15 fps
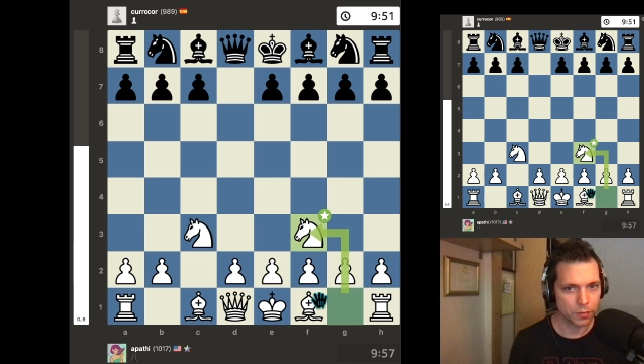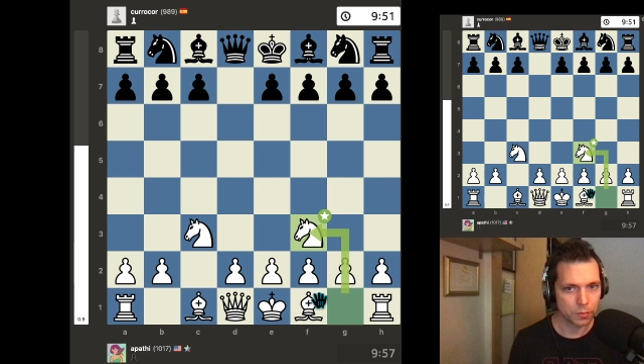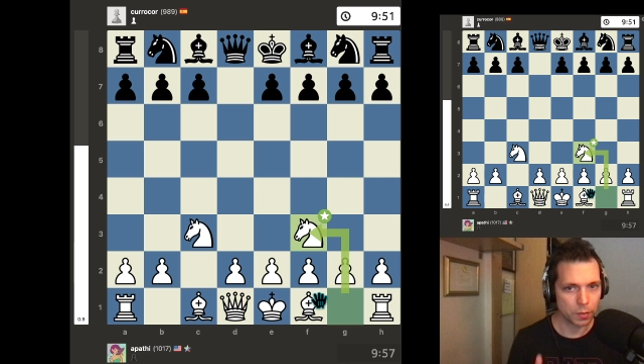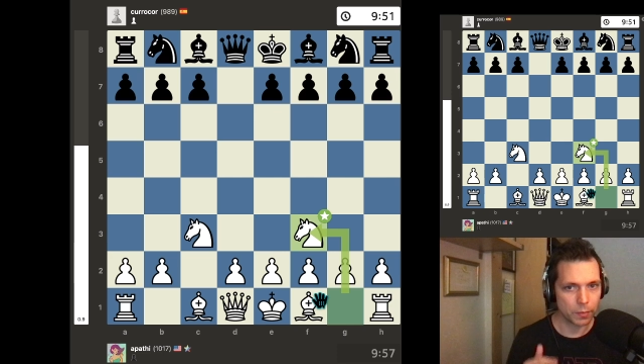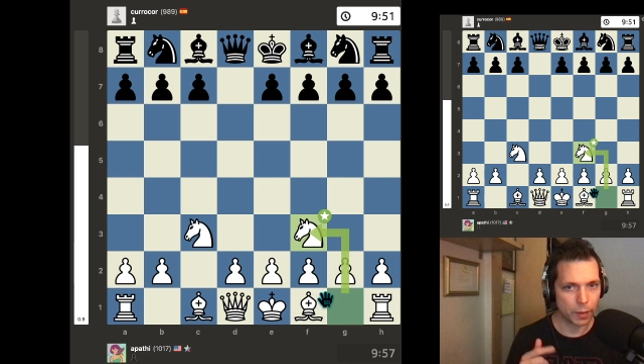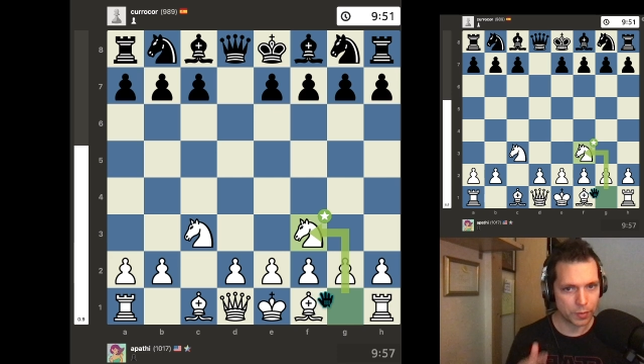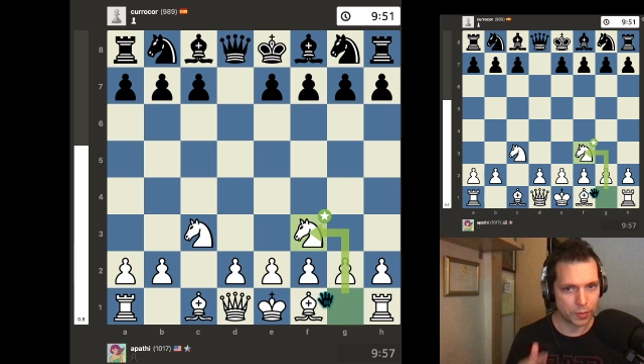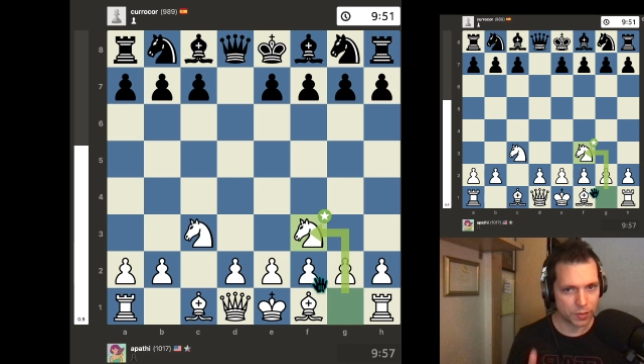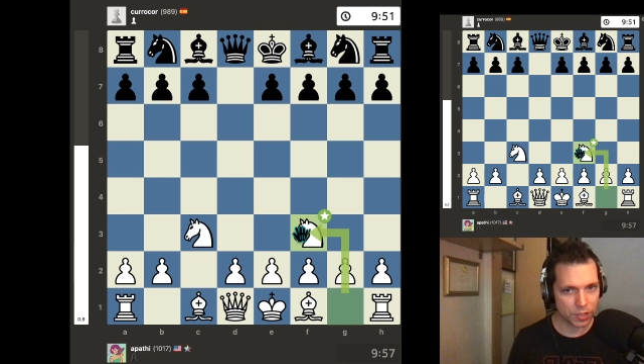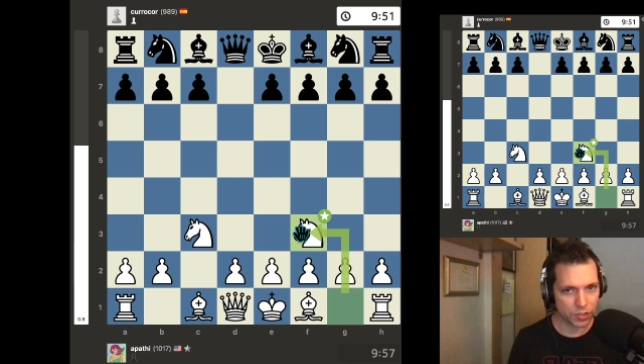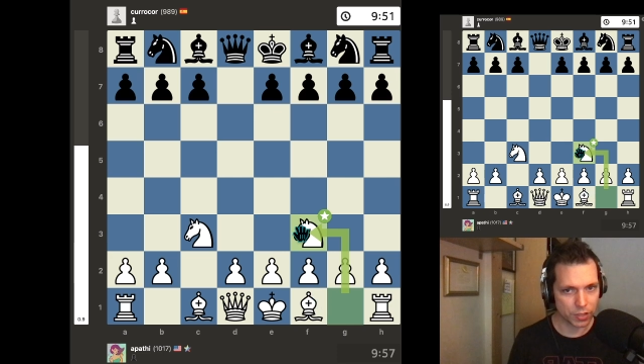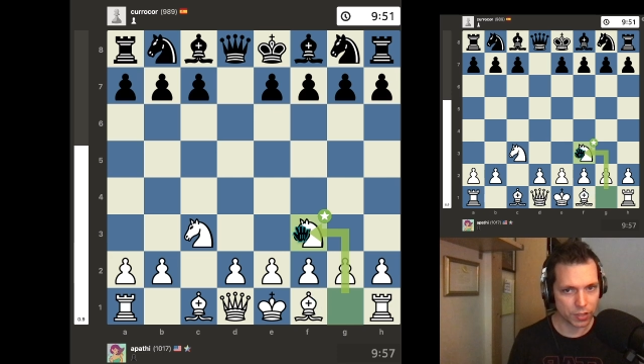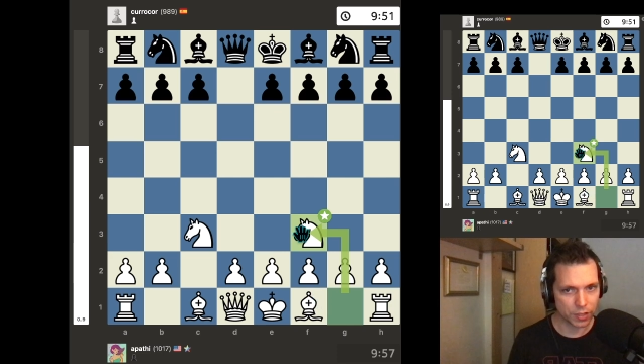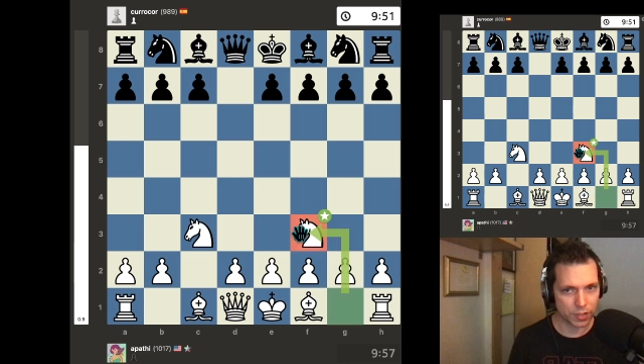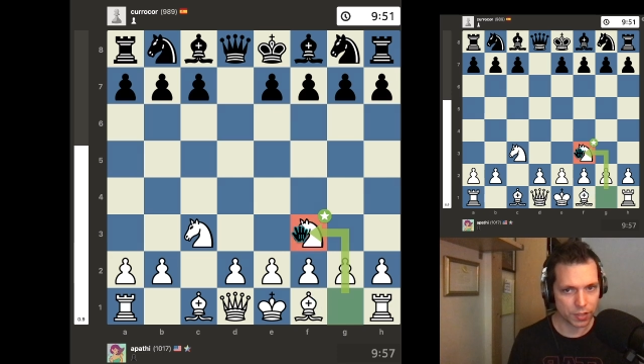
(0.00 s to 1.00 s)
but my
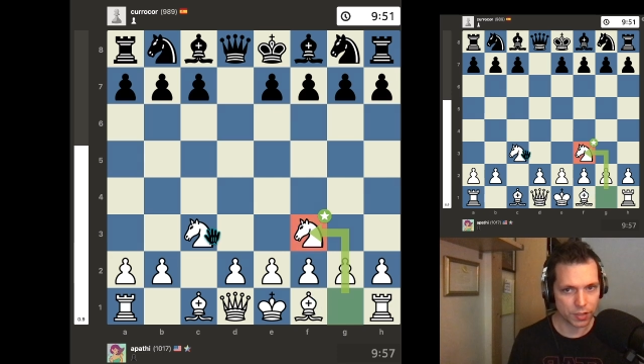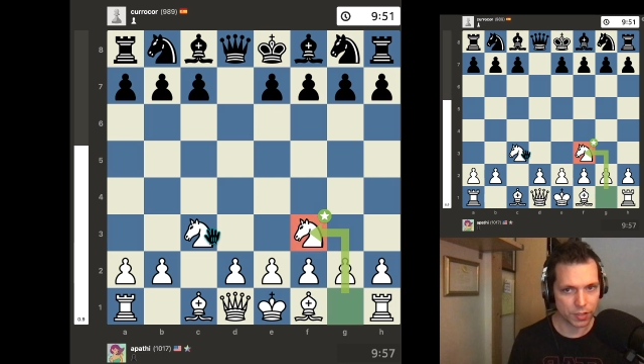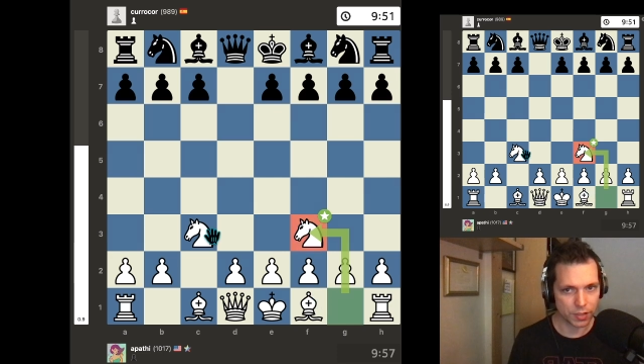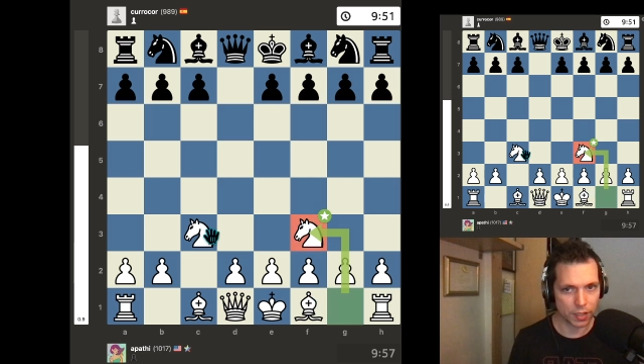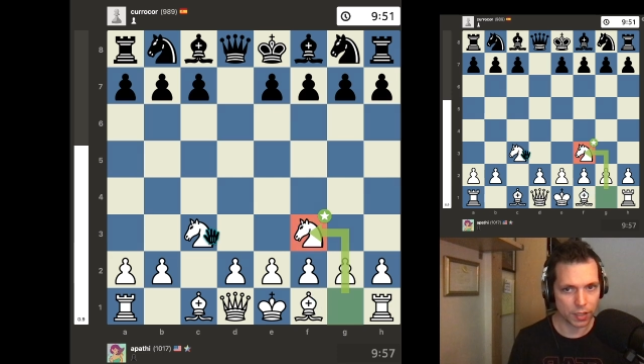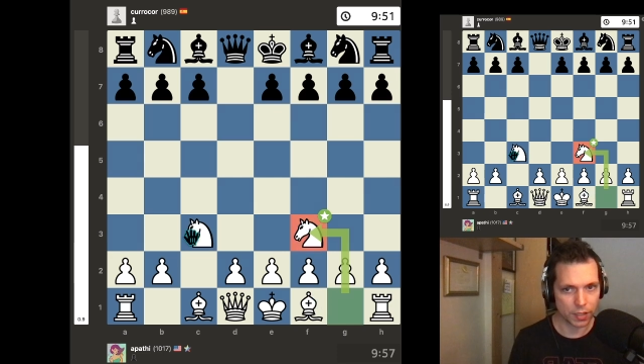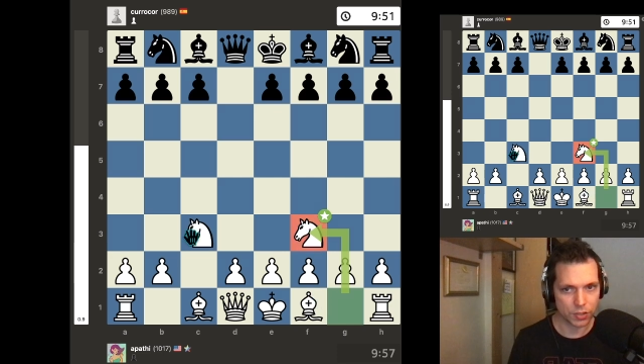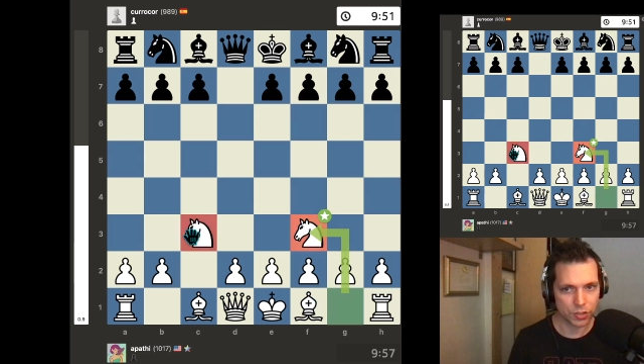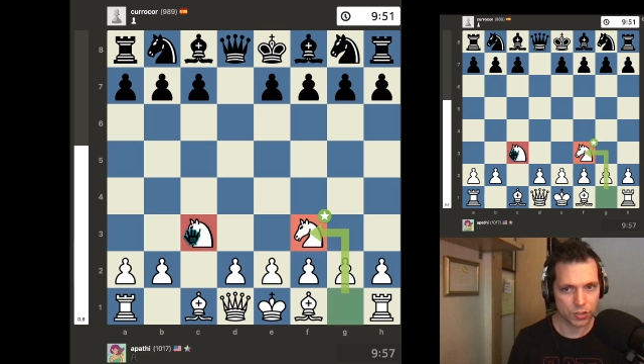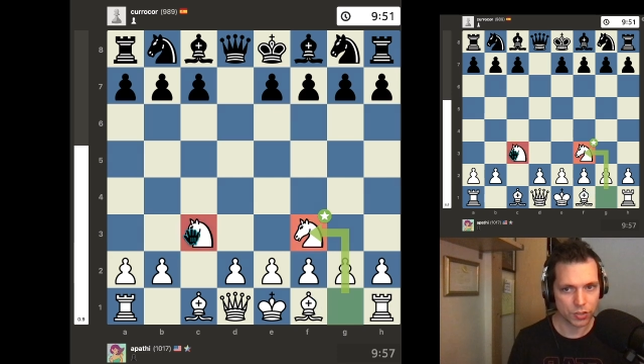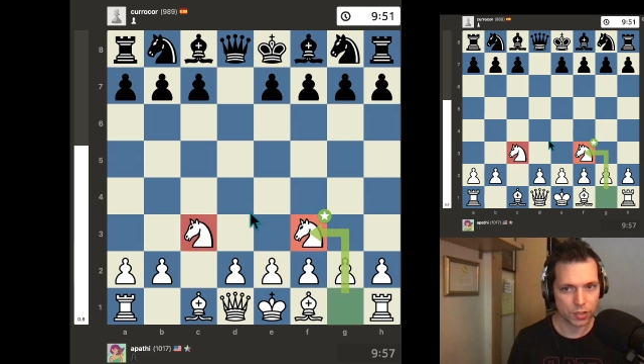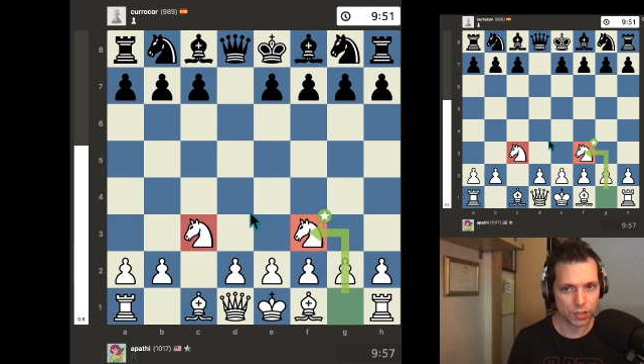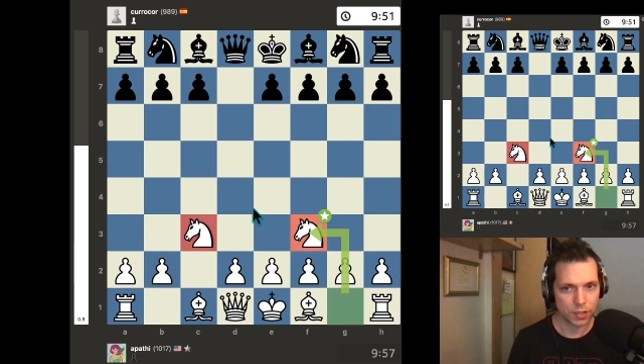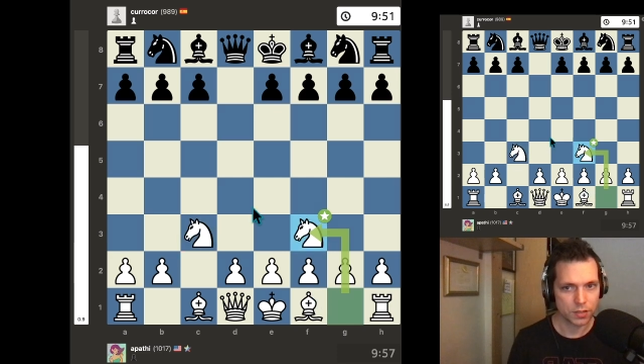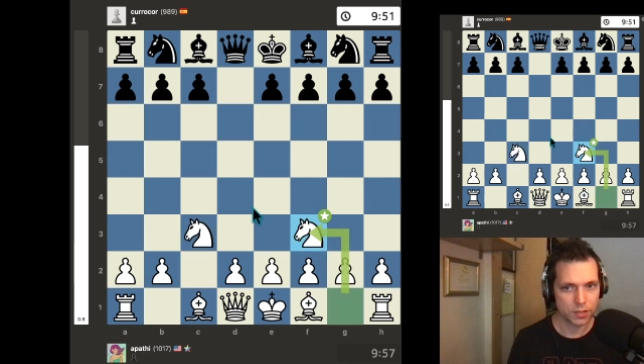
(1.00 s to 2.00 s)
position is such
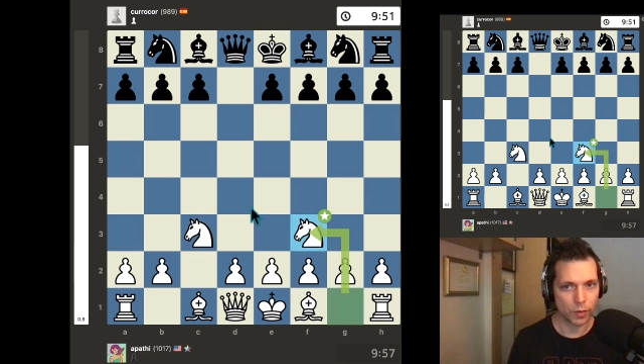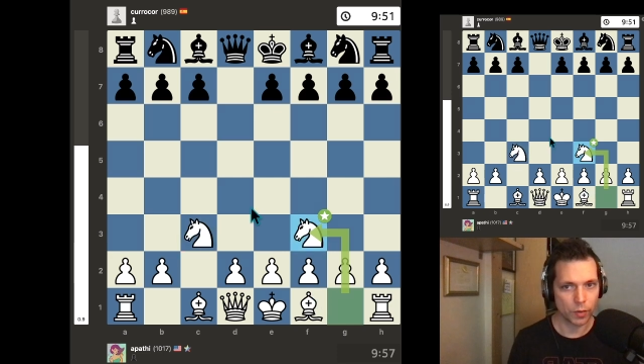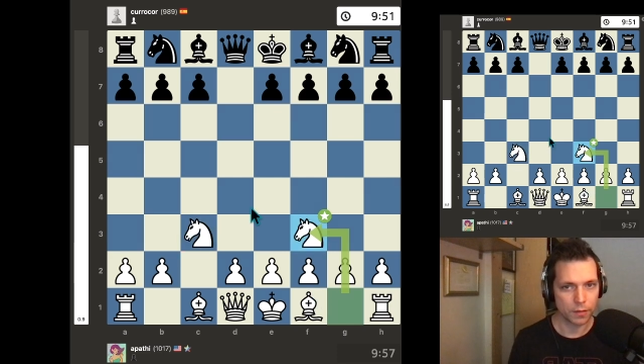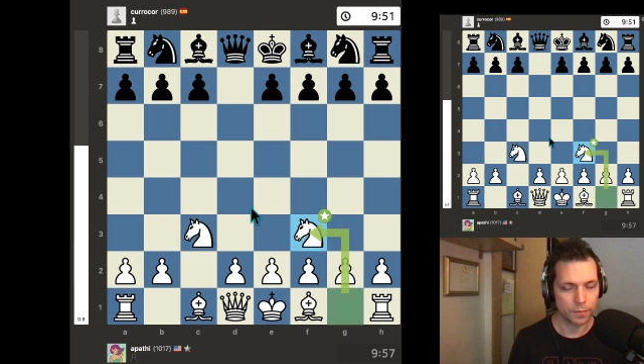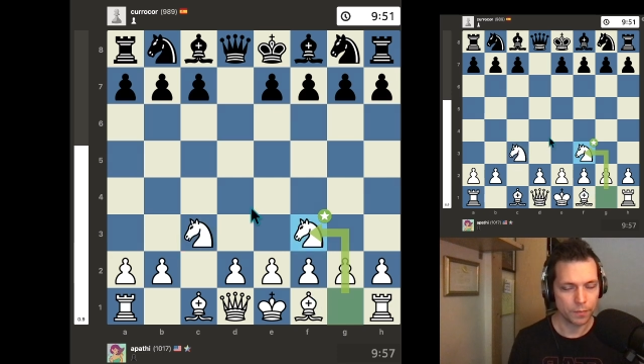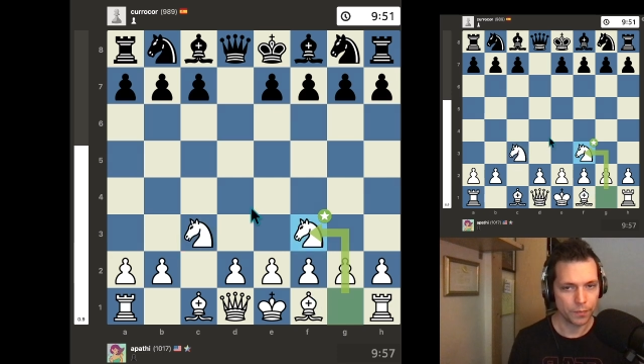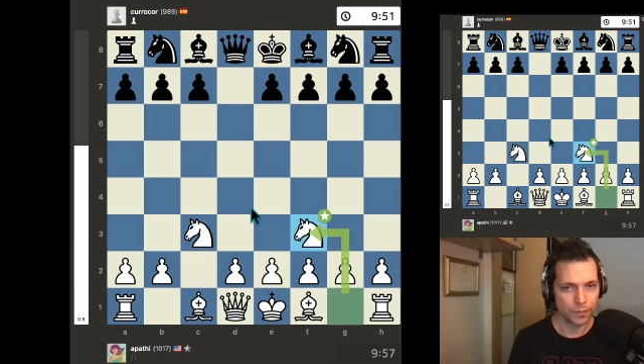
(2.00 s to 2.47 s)
to where